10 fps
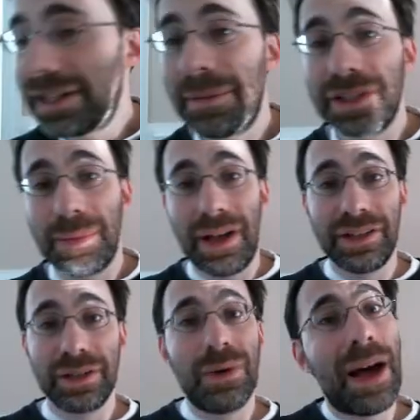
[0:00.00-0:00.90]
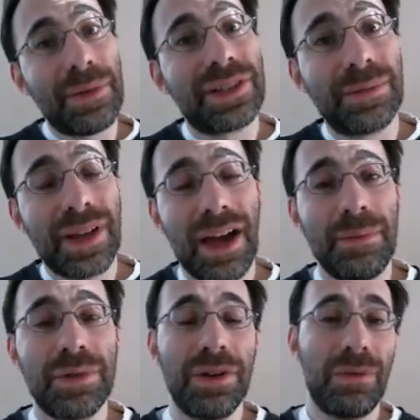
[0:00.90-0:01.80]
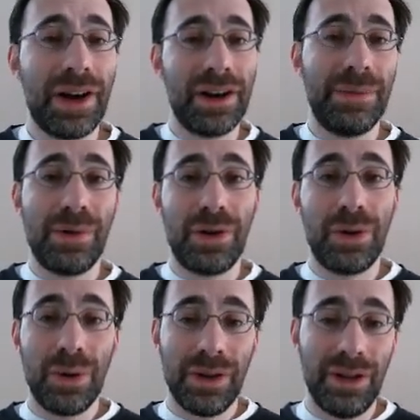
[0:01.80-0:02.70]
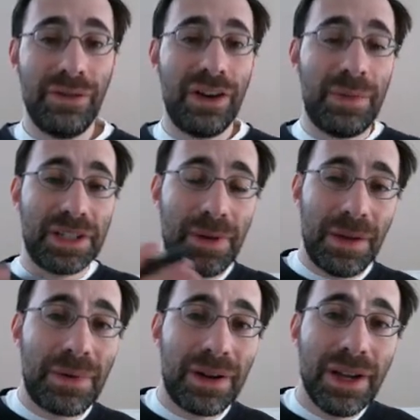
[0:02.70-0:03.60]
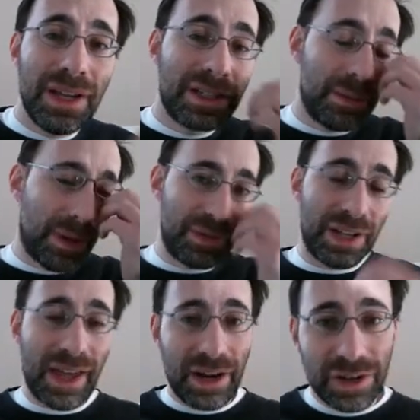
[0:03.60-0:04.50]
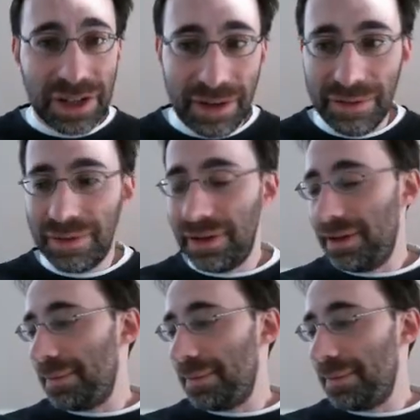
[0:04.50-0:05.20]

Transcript: I must apologize, will happen sometimes when you're writing on a board, even on a piece of paper. Sometimes you get ahead of yourself.